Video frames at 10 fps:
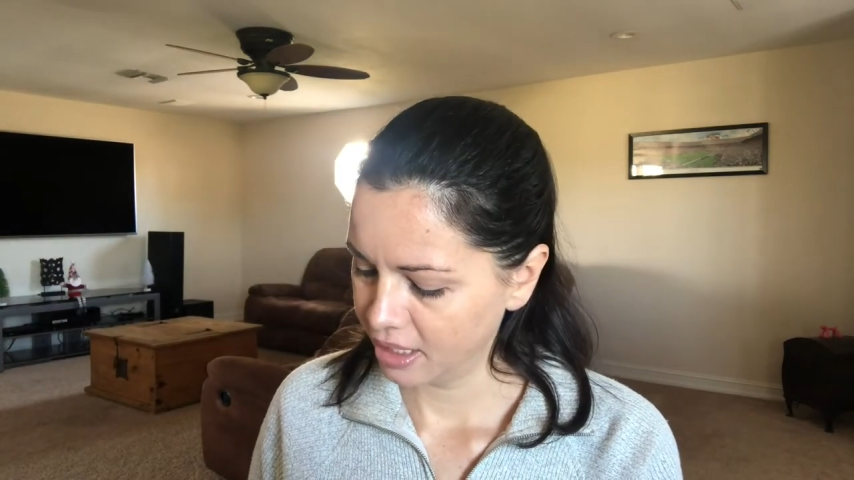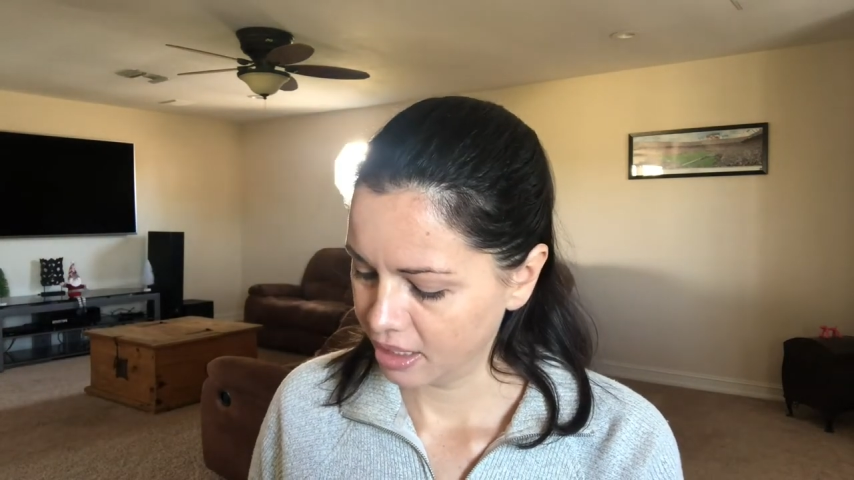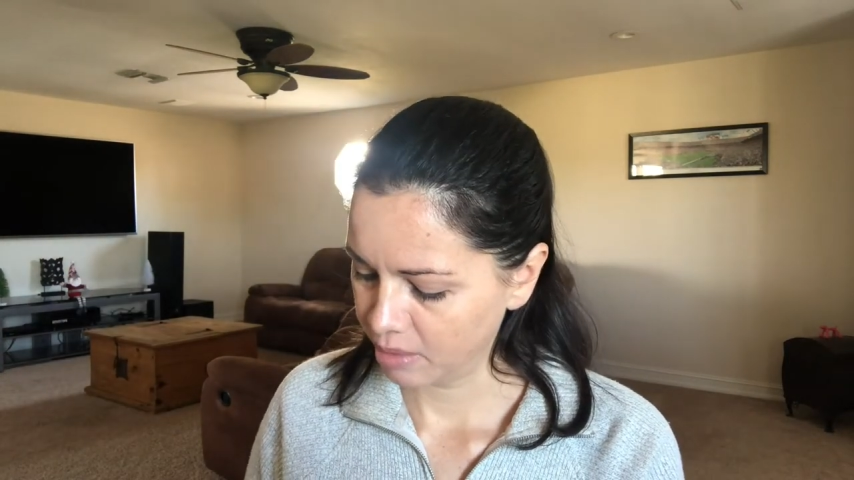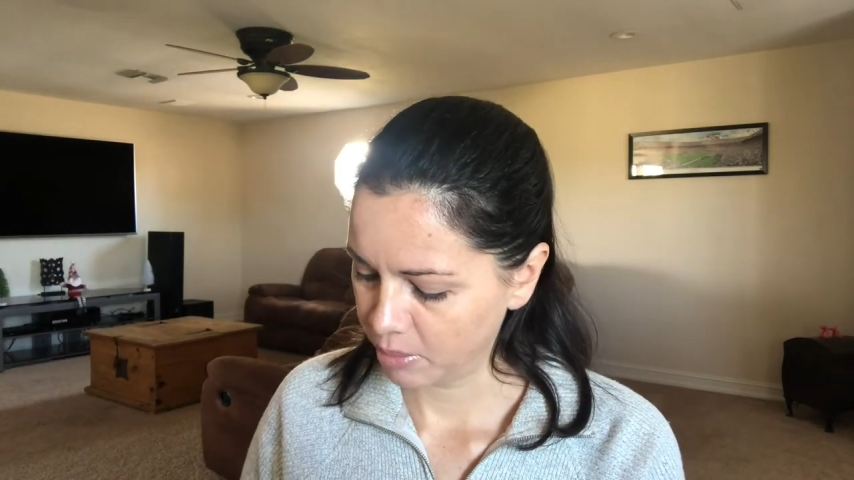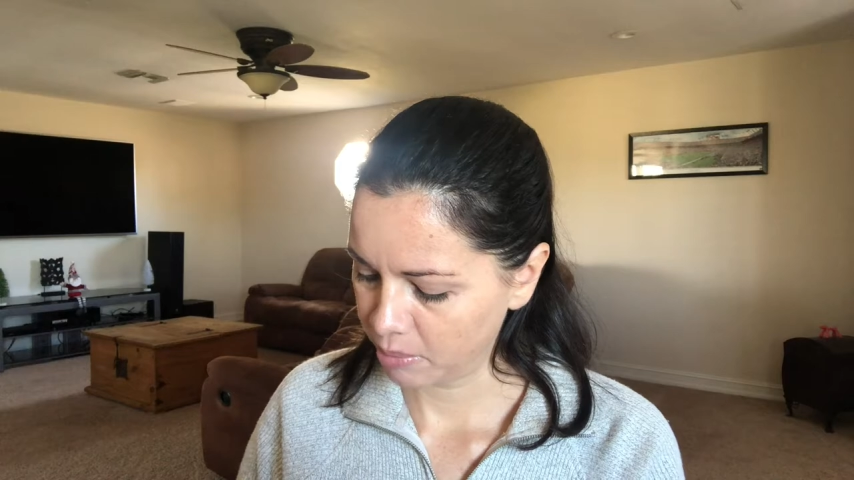
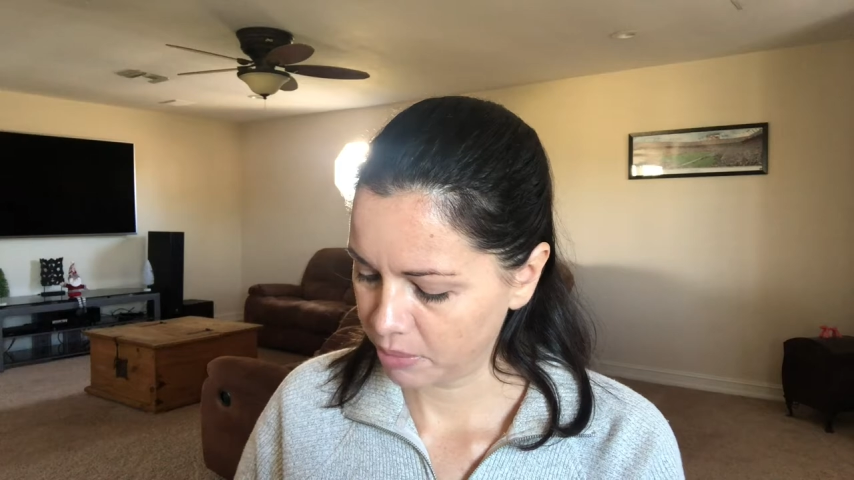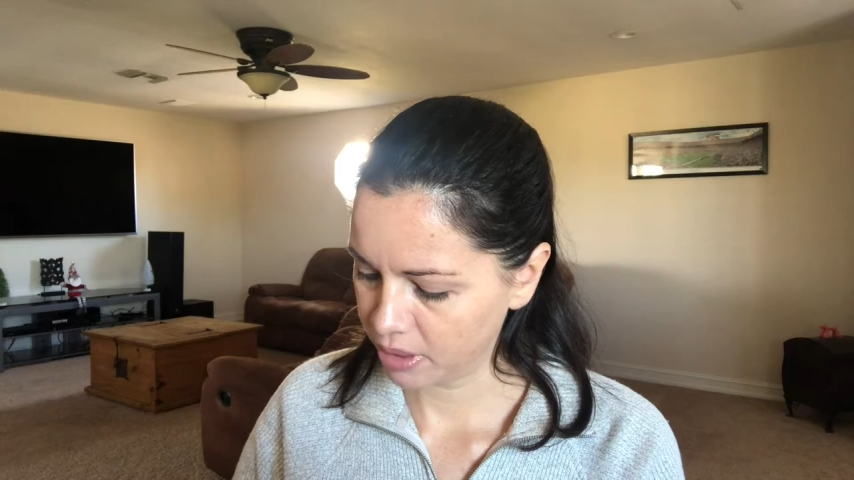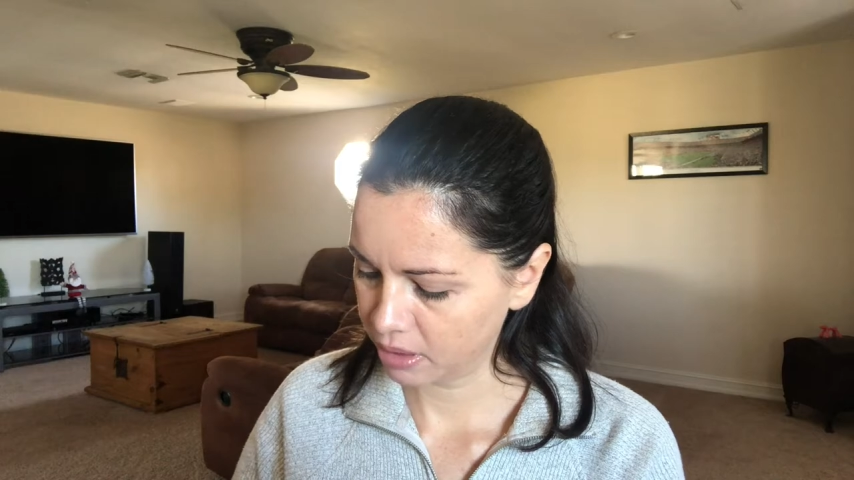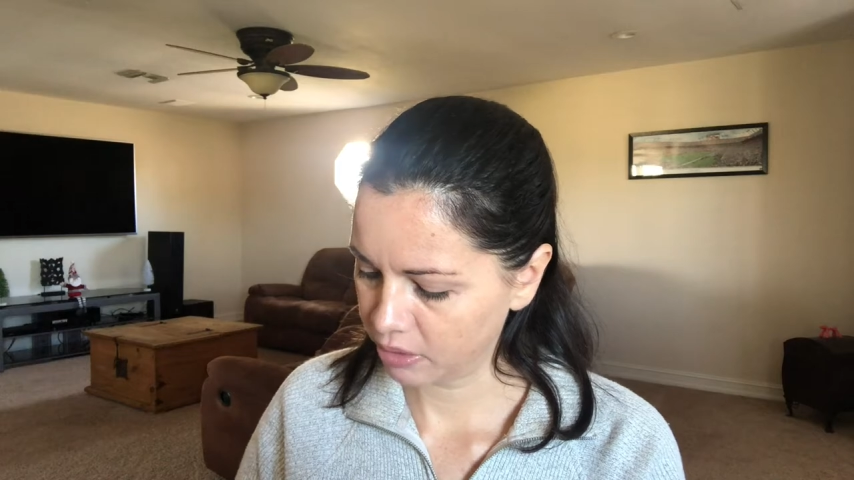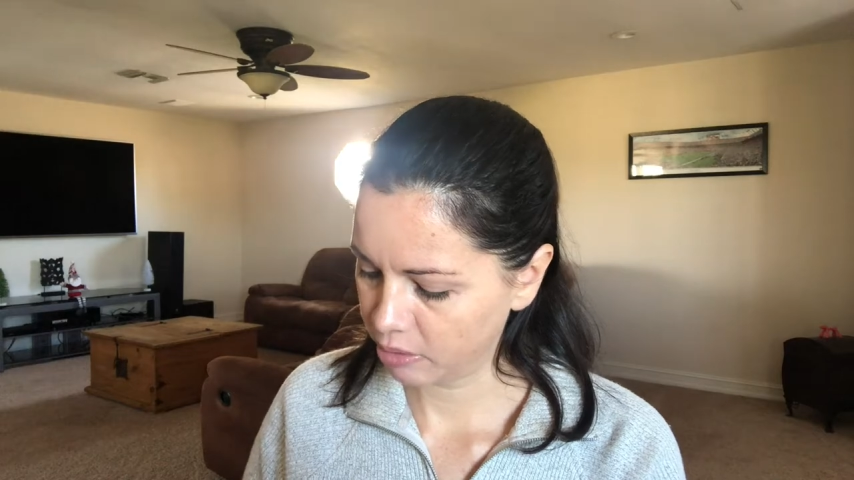I'm gonna put a
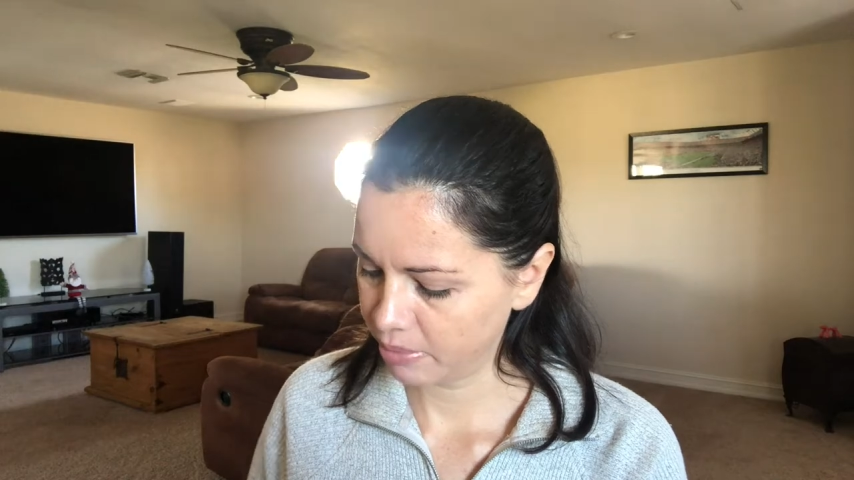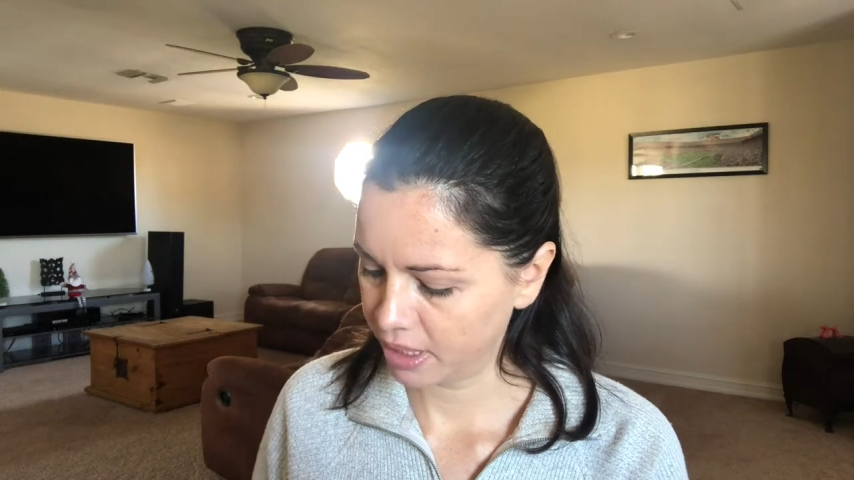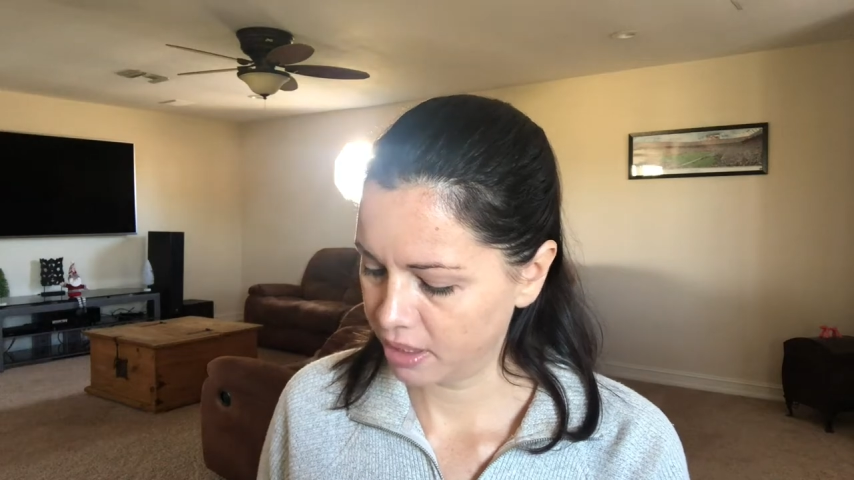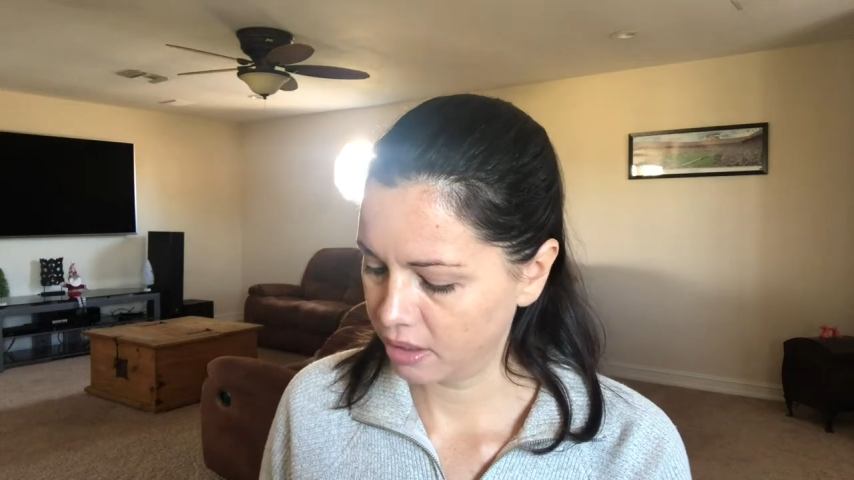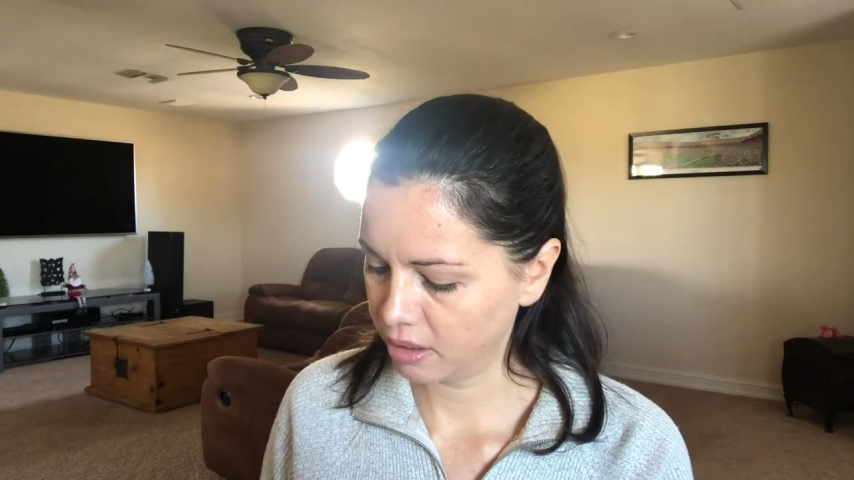little
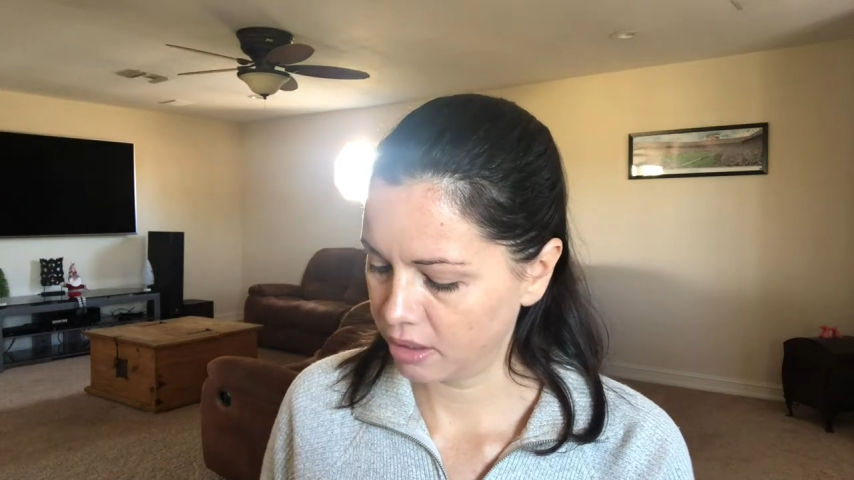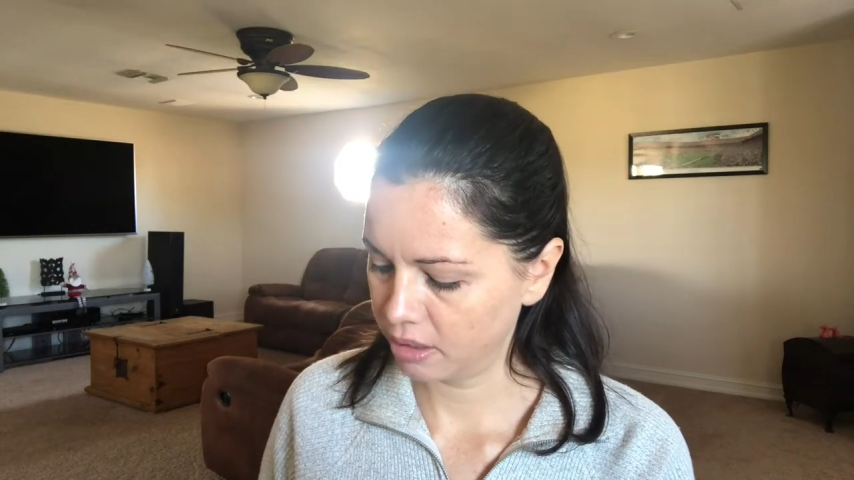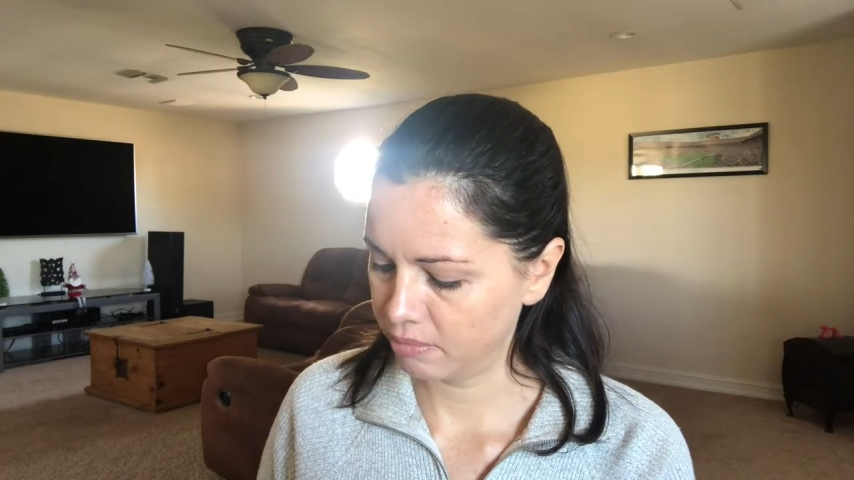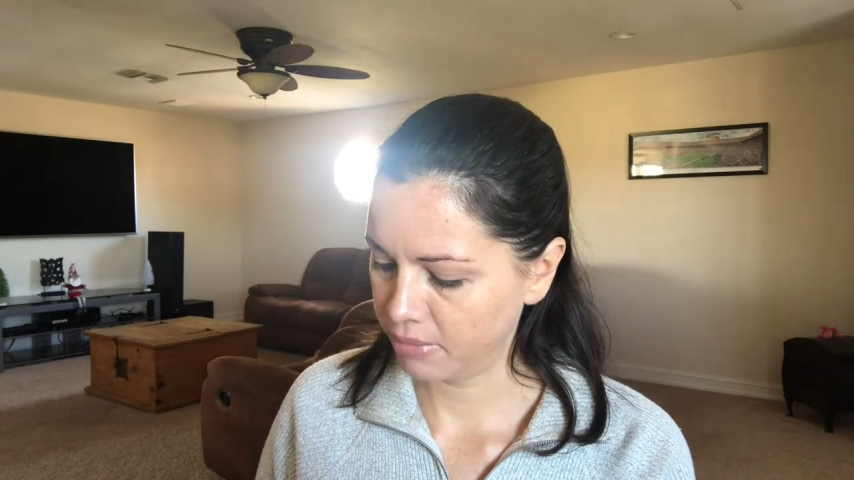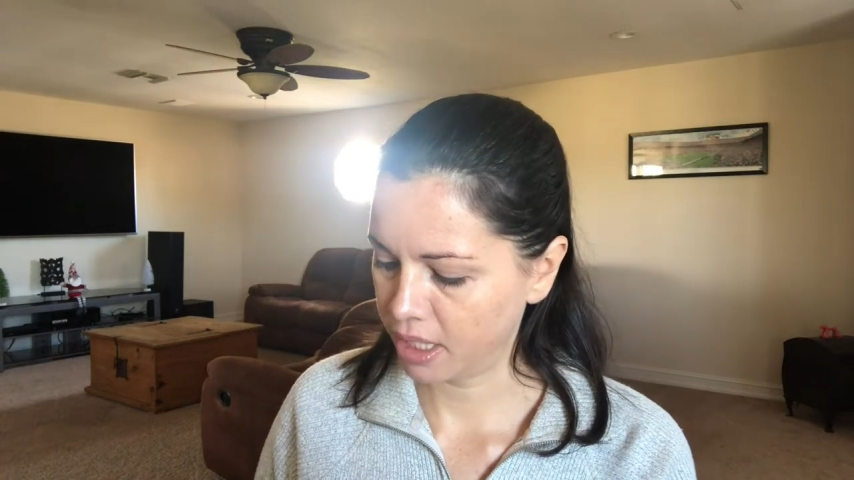bit
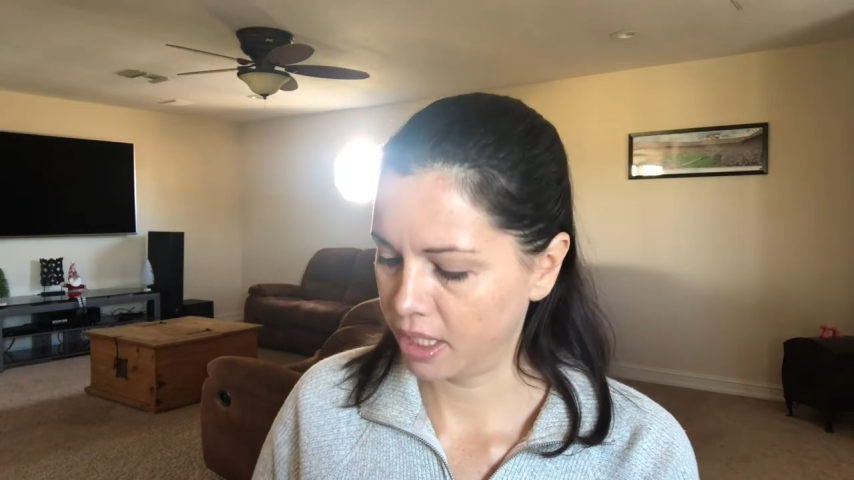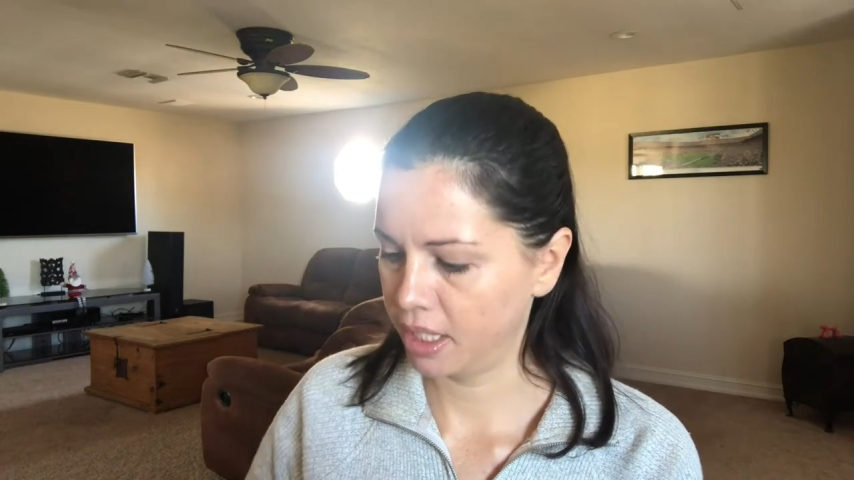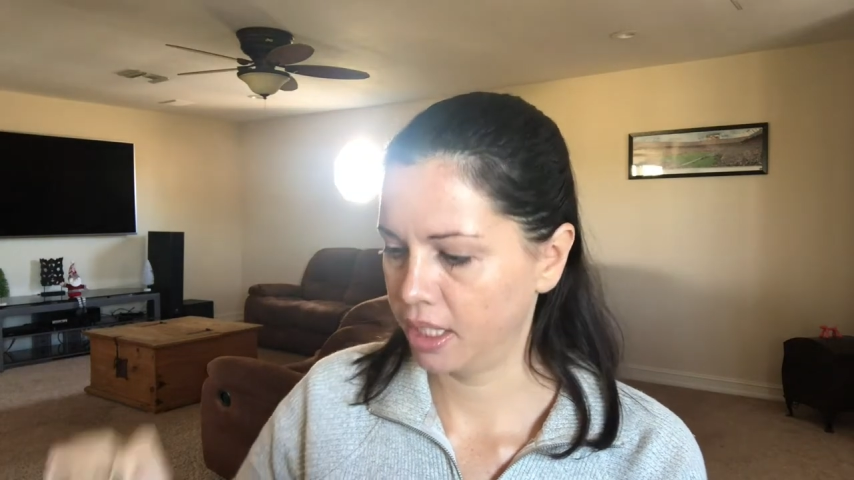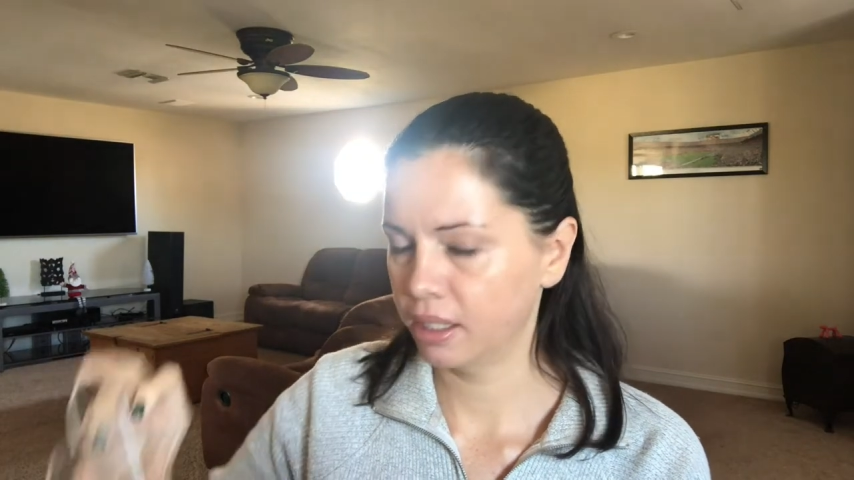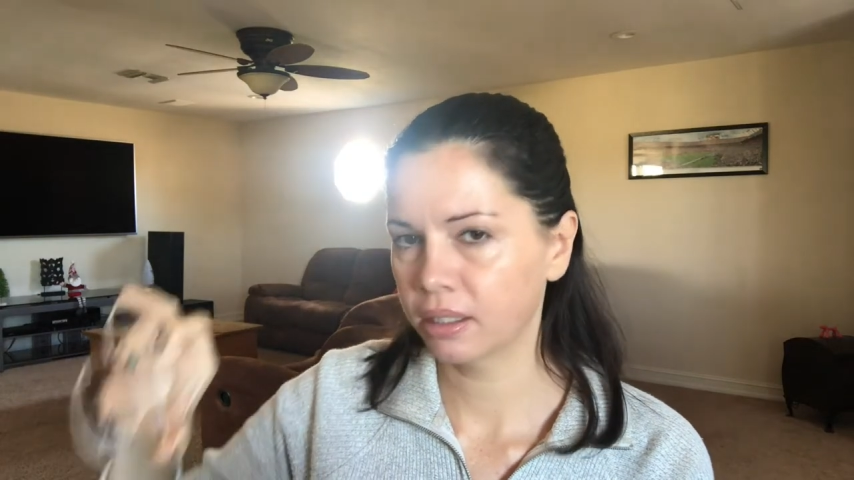on
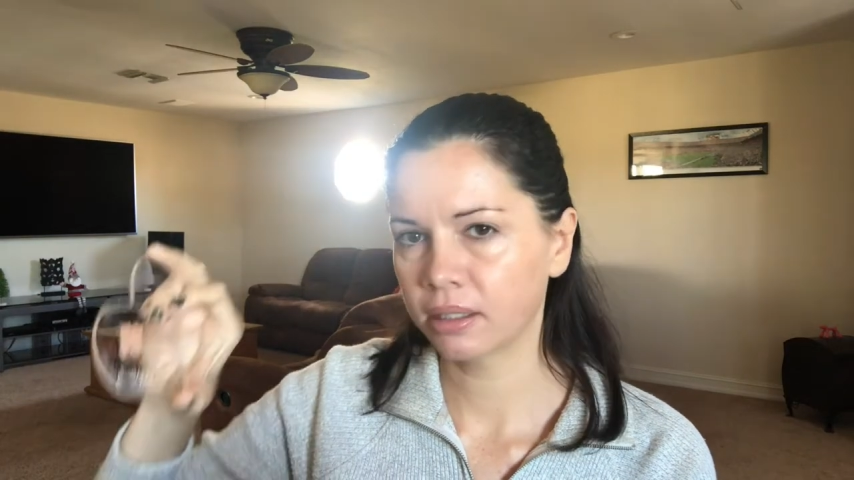my